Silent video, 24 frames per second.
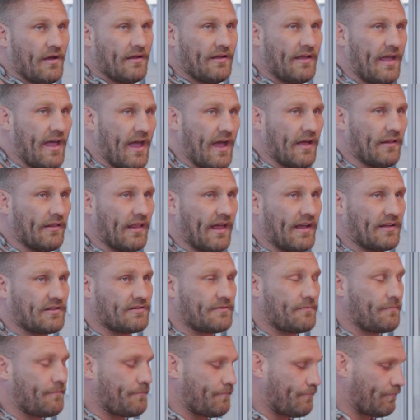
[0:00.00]
Yeah, like
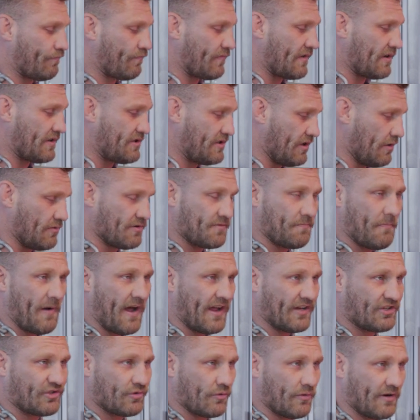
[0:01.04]
so it was
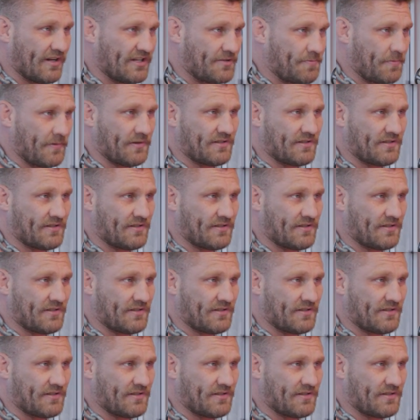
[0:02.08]
my choice,